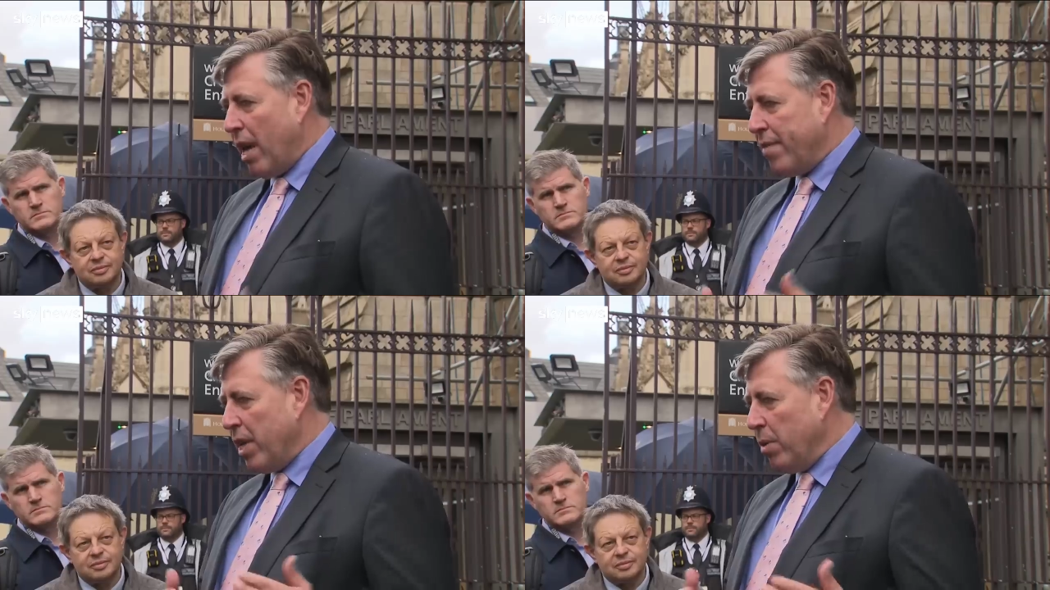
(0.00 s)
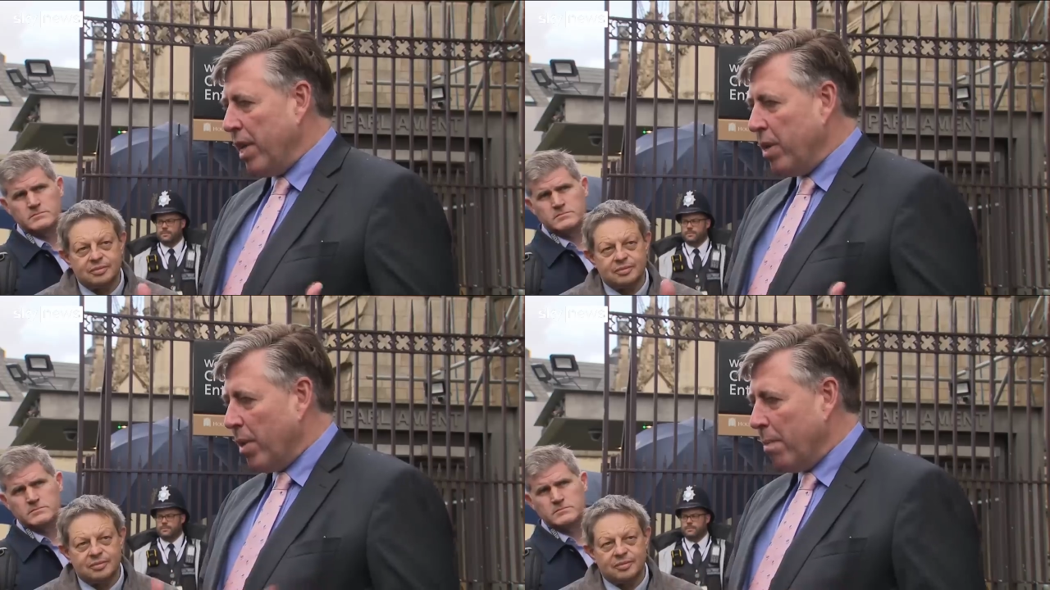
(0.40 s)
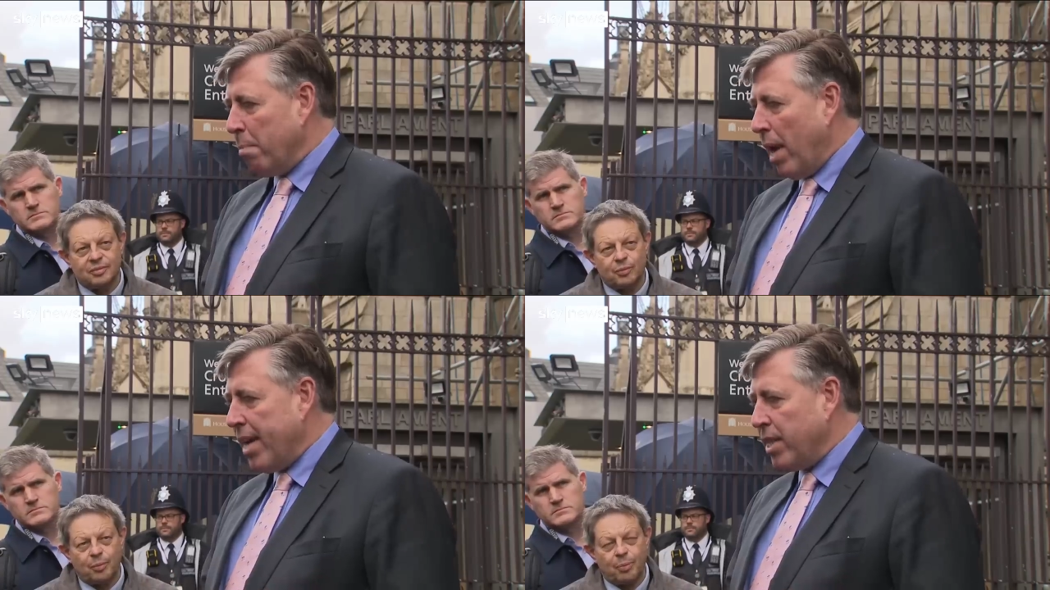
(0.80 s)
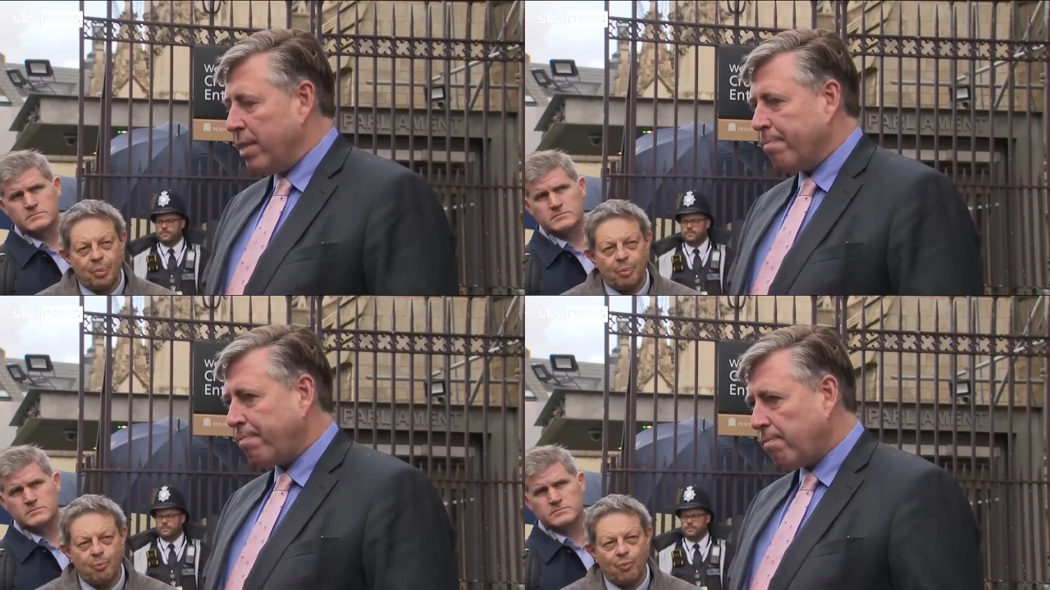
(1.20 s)
Speaker 1: have a new leader in
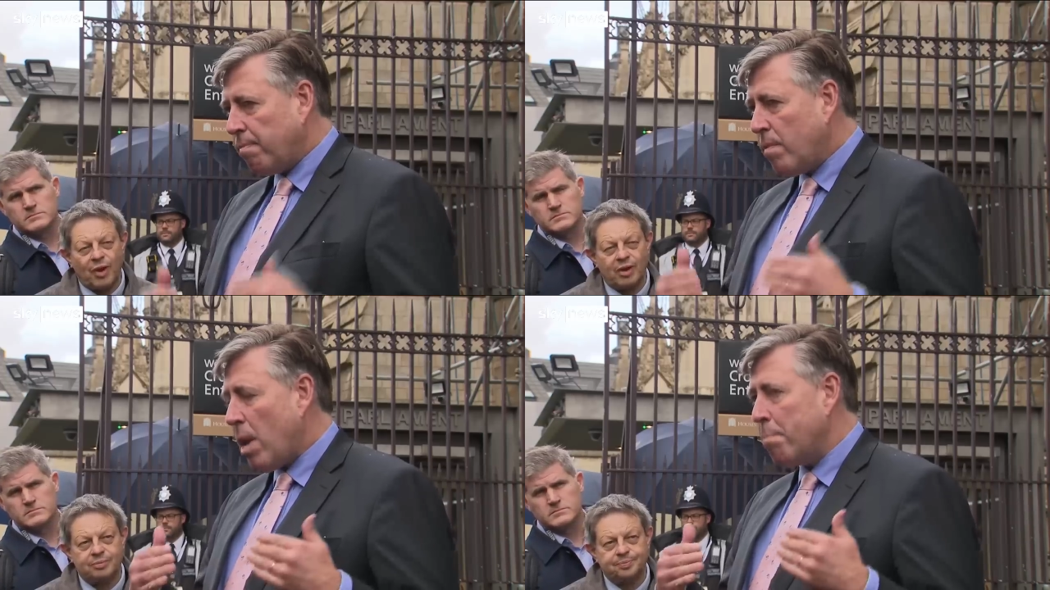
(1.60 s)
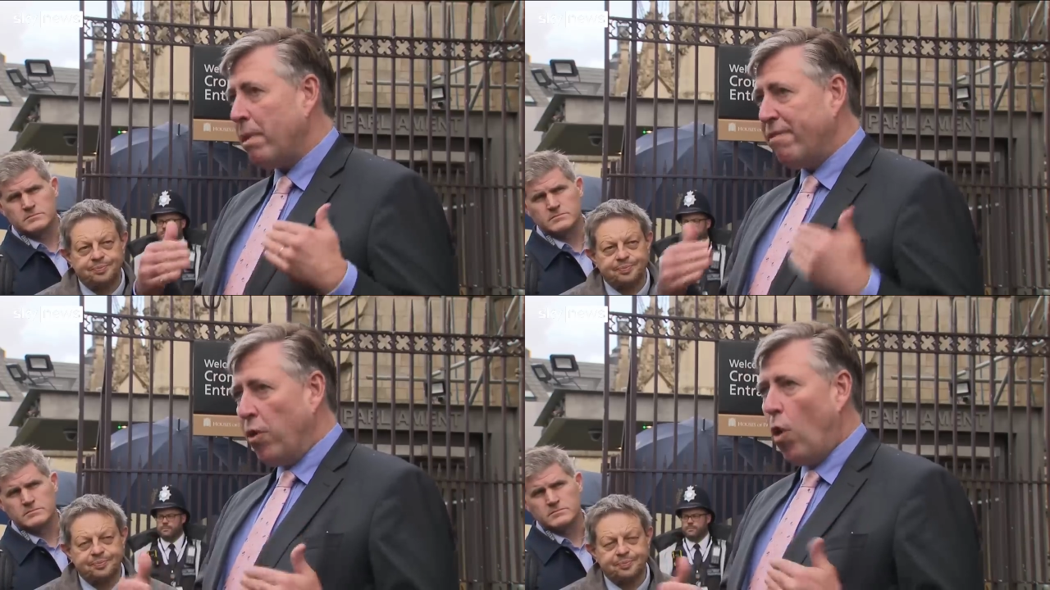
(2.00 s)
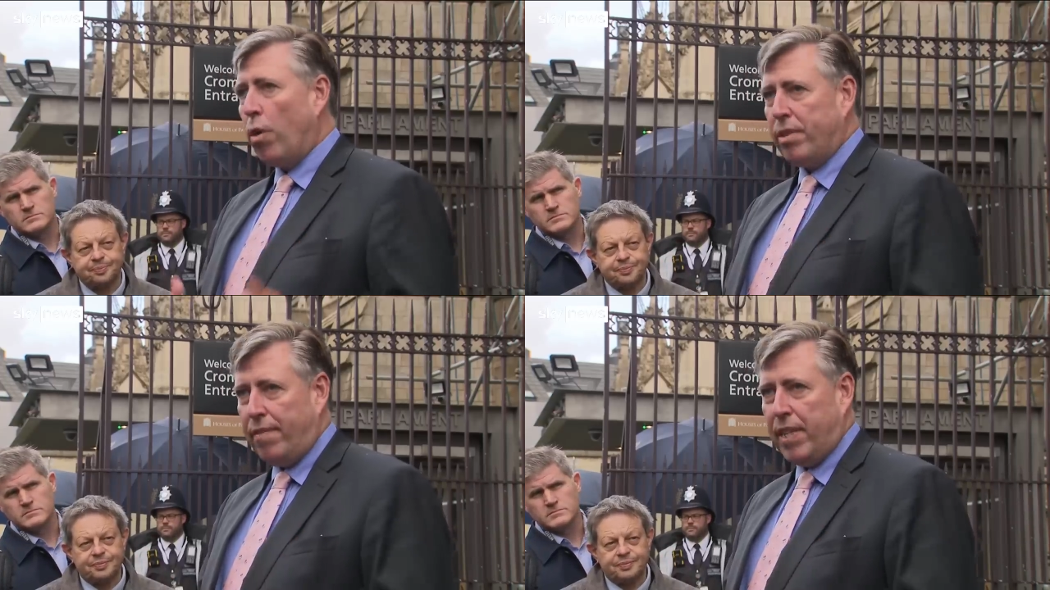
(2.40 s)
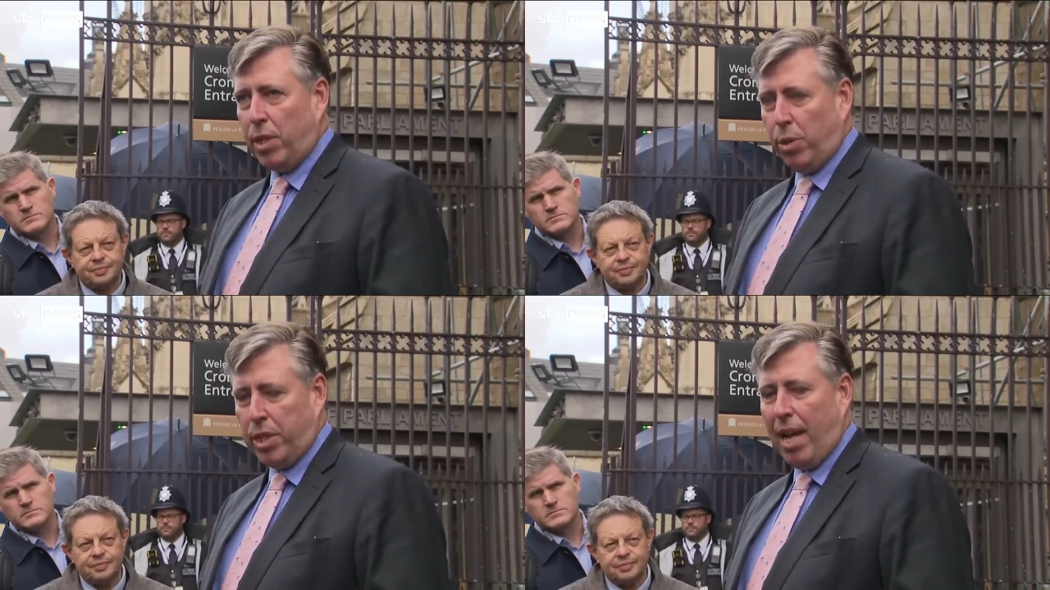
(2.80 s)
place before the
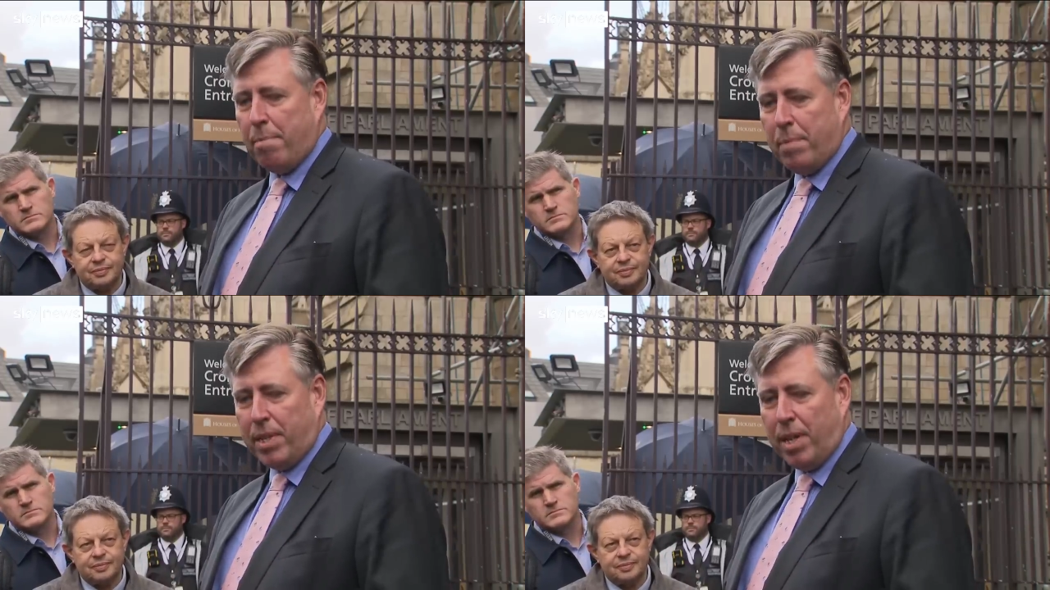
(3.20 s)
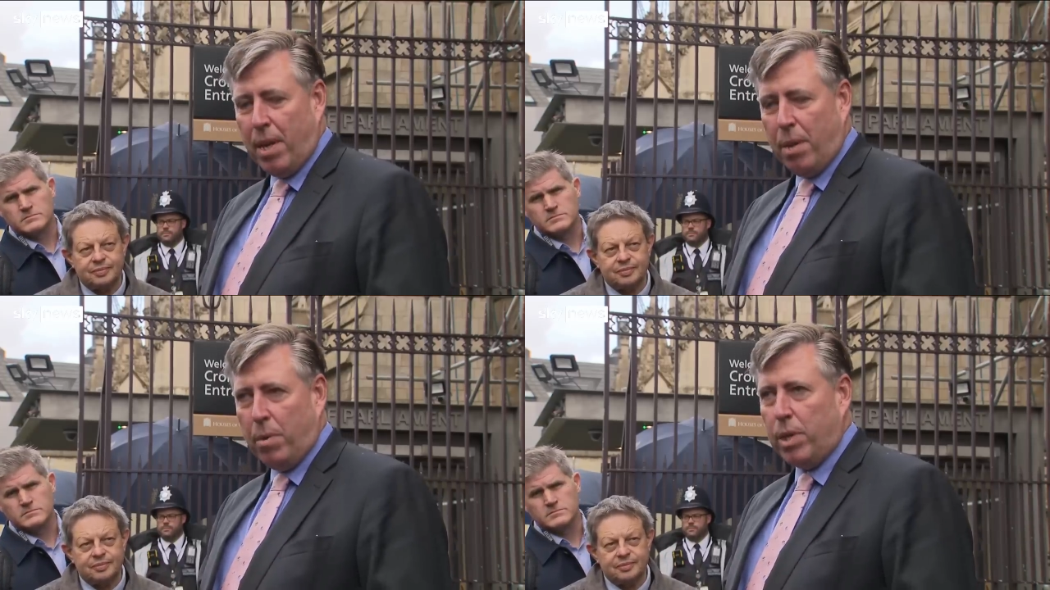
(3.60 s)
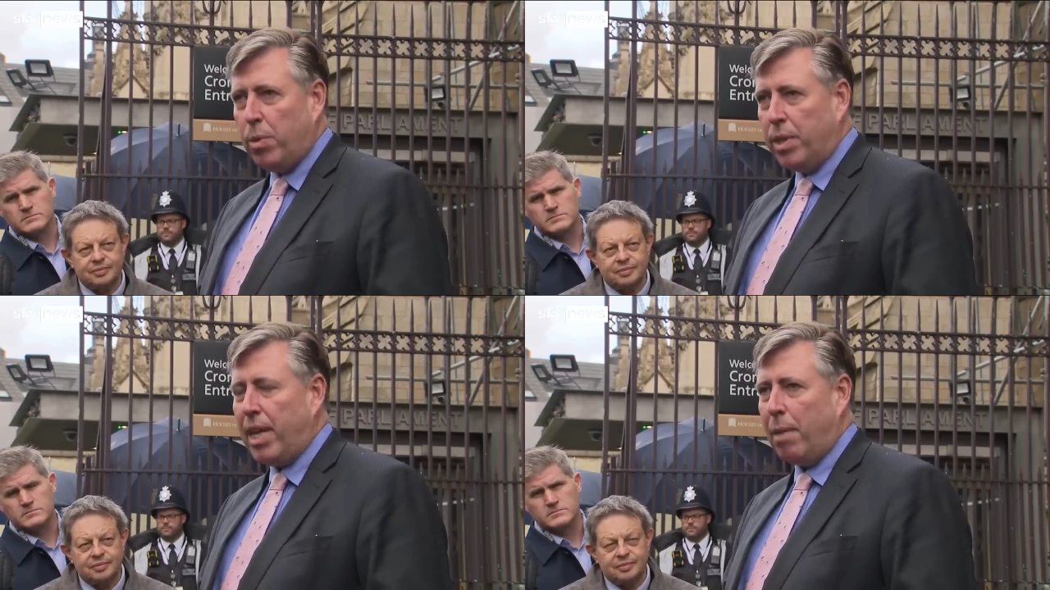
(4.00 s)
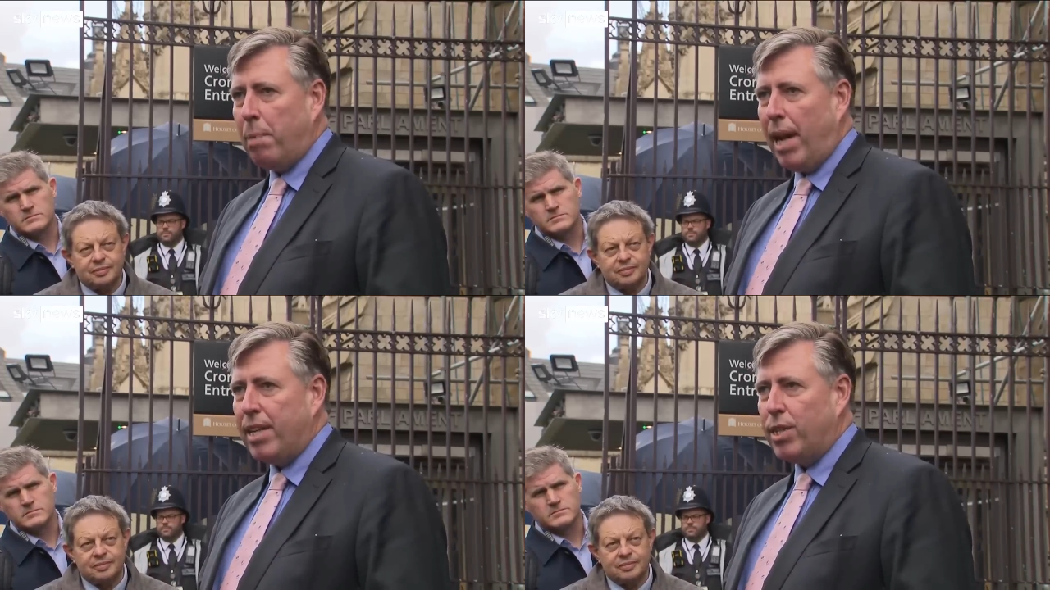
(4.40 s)
fiscal statement, which will take
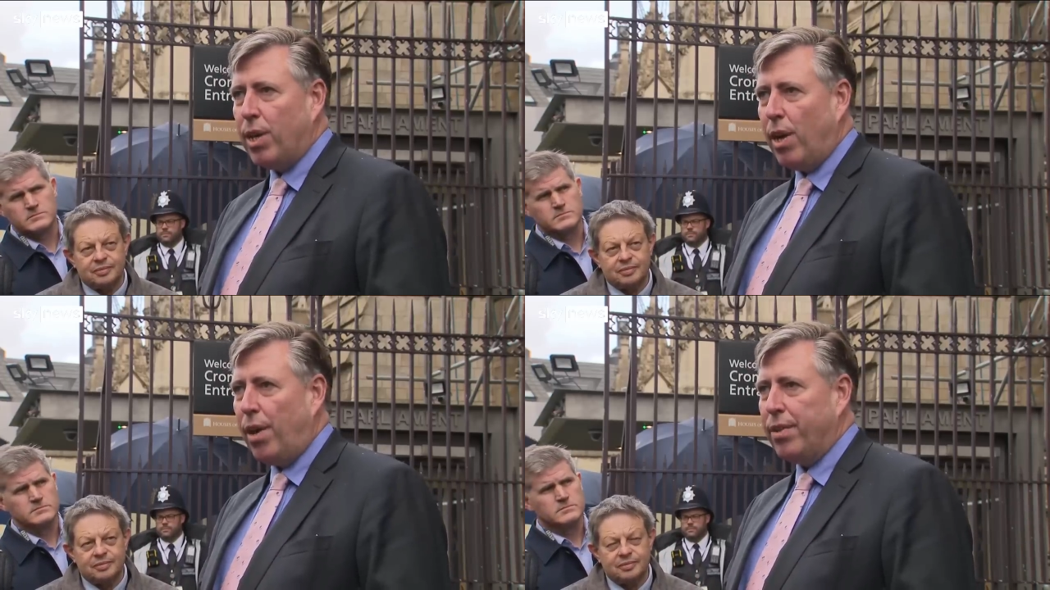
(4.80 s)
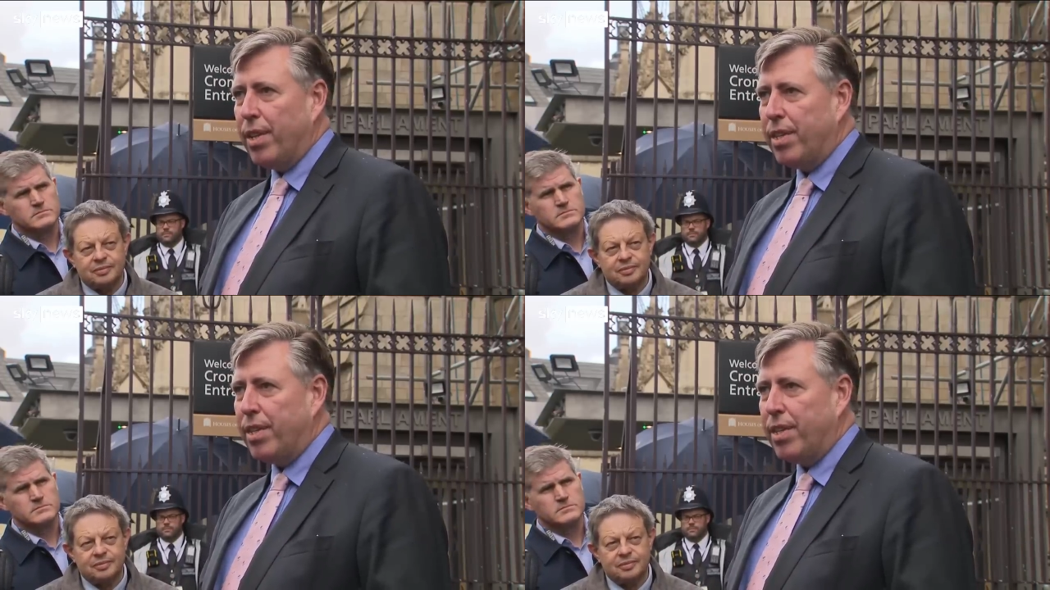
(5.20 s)
place on the